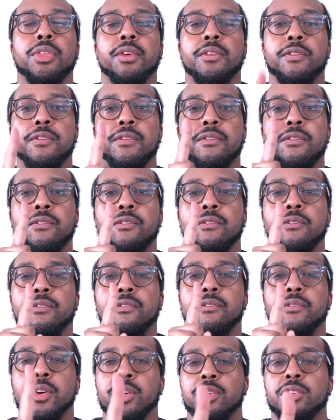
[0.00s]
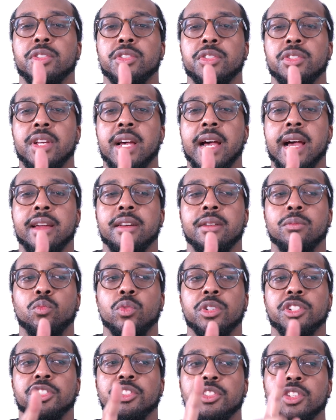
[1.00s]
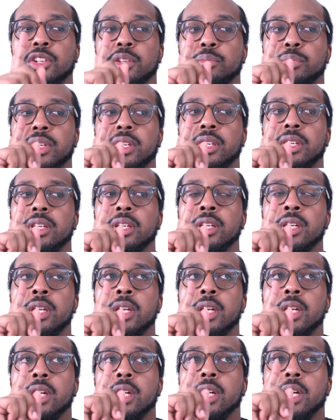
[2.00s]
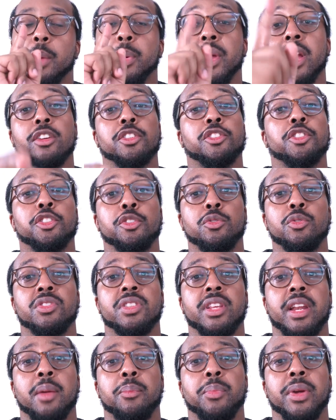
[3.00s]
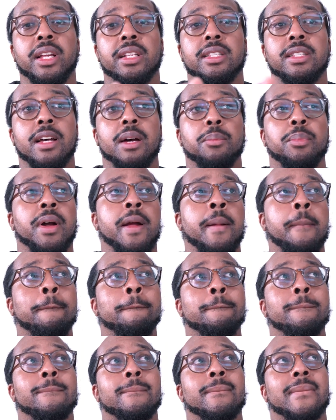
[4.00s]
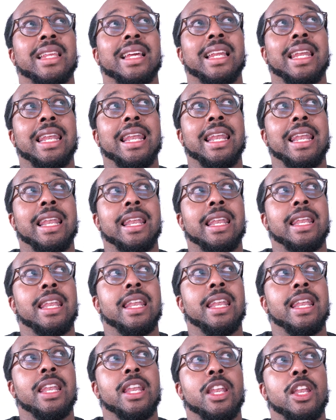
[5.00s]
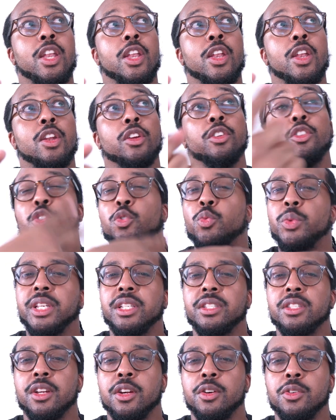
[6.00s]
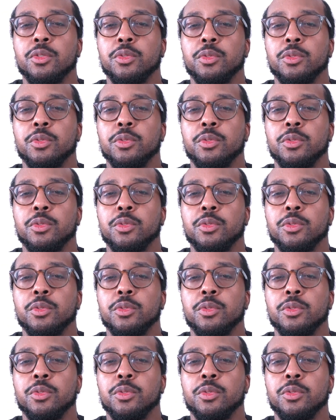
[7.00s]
the first item, which is going to be a pair of shoes that I picked up 2 weeks ago.